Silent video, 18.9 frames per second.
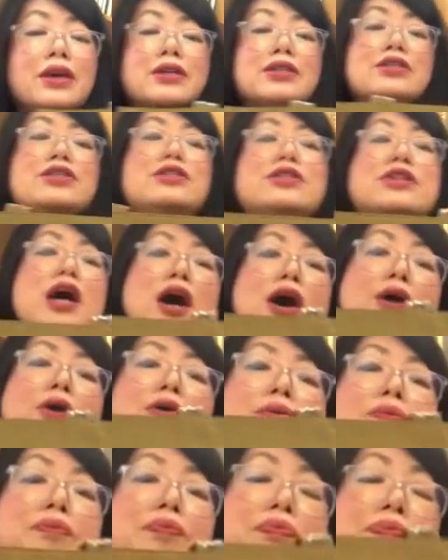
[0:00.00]

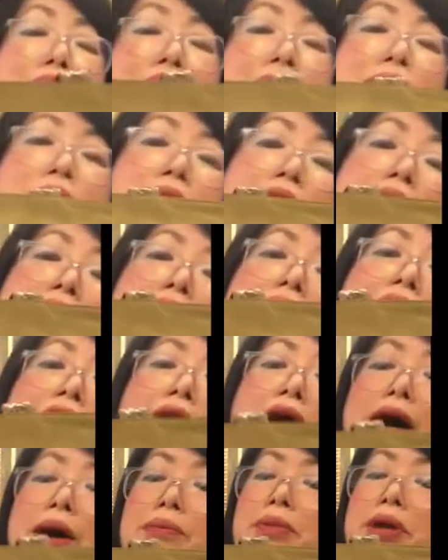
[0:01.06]
So
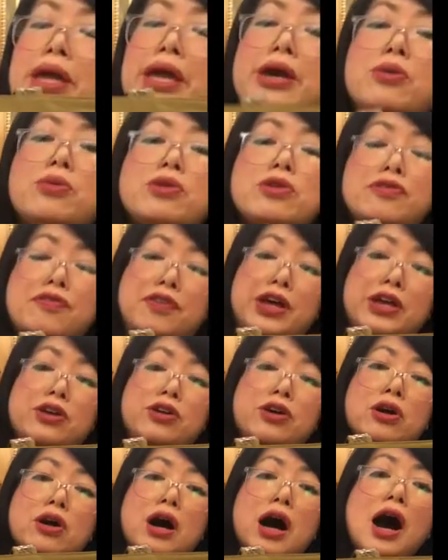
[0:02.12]
um, it would fit
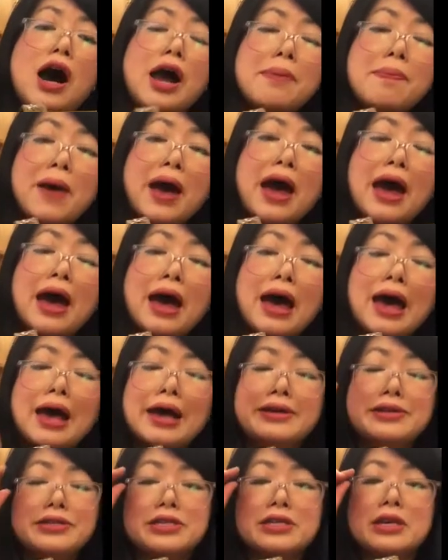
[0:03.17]
your
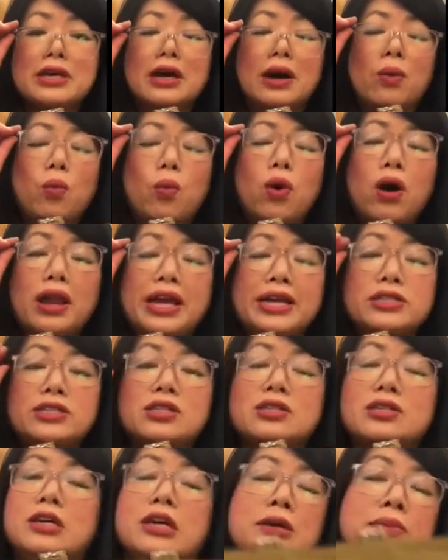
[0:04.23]
iPad,
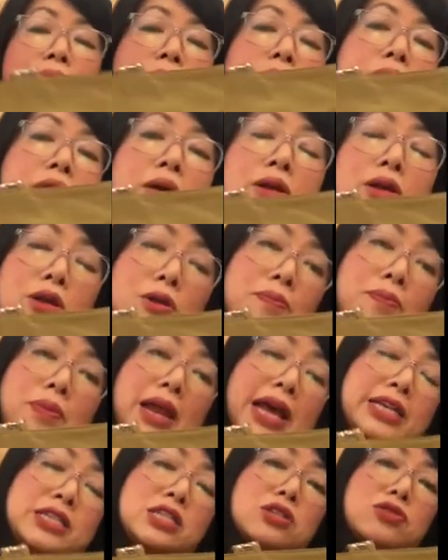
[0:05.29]
wallet, your
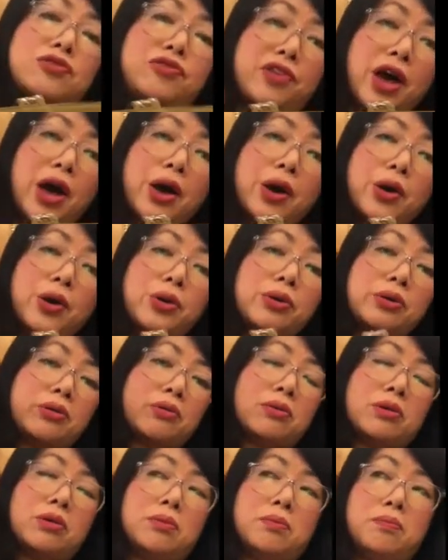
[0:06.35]
latest phone,
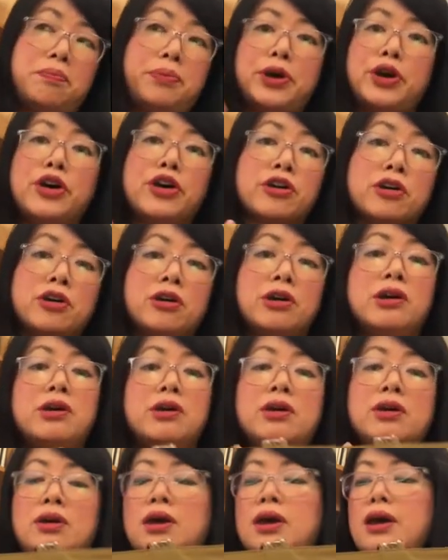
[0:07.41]
book,
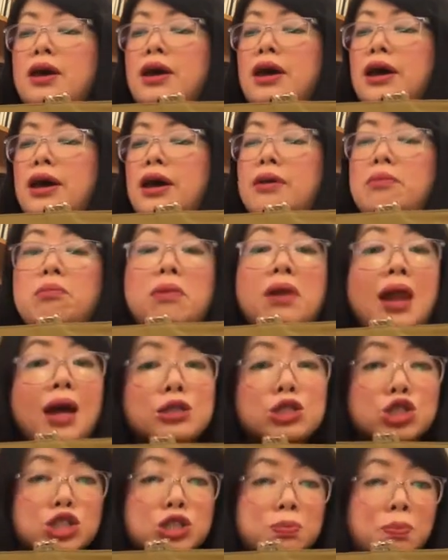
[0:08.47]
uh,
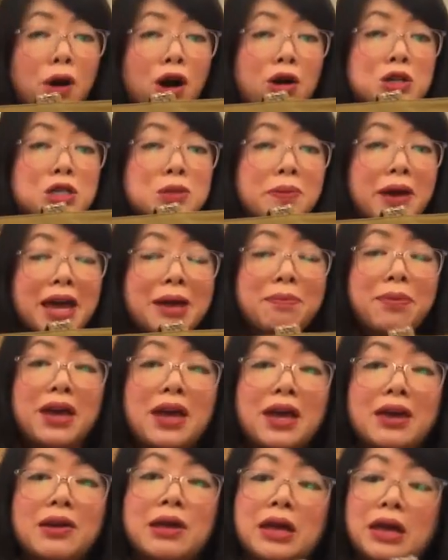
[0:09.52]
lunchbox
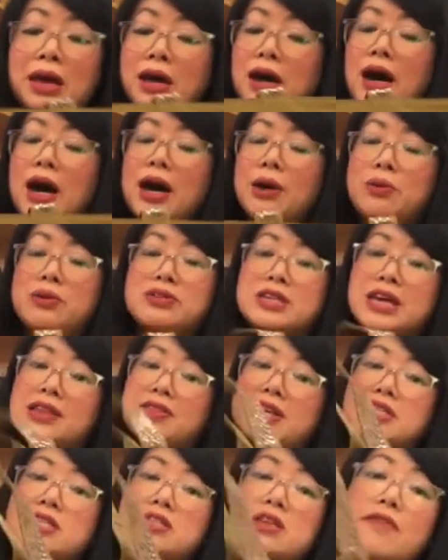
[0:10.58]
maybe. I would say
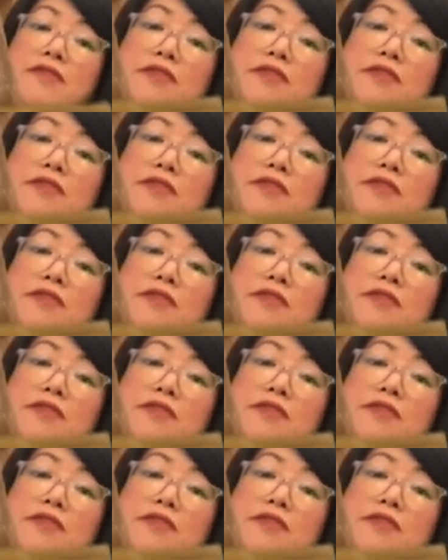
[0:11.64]
this is a